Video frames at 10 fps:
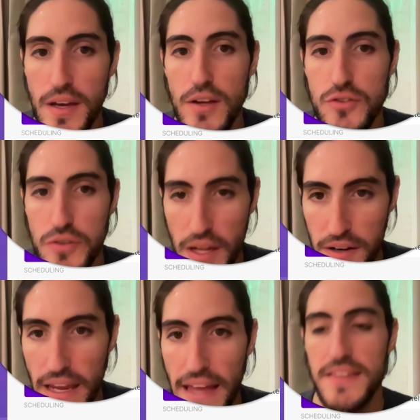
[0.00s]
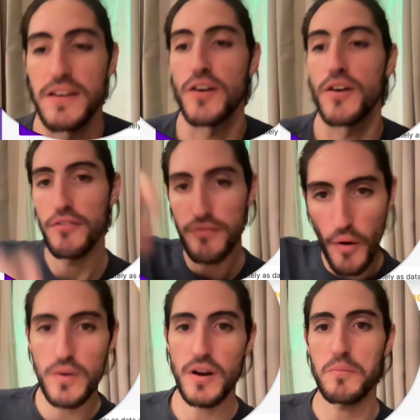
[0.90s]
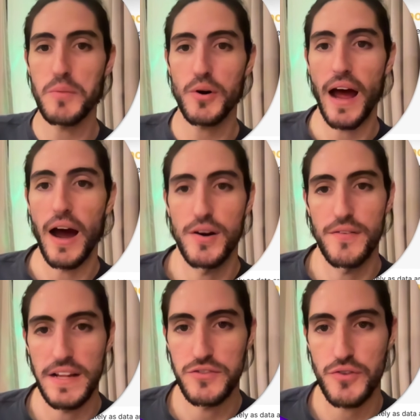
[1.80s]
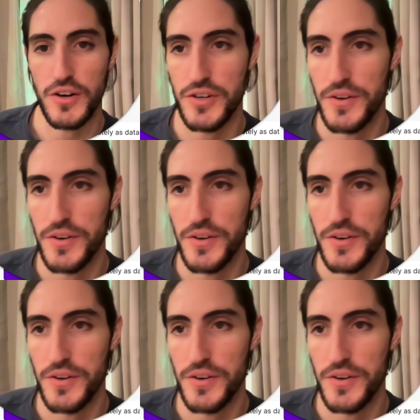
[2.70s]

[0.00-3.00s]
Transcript: to then get the phone number out of that structure.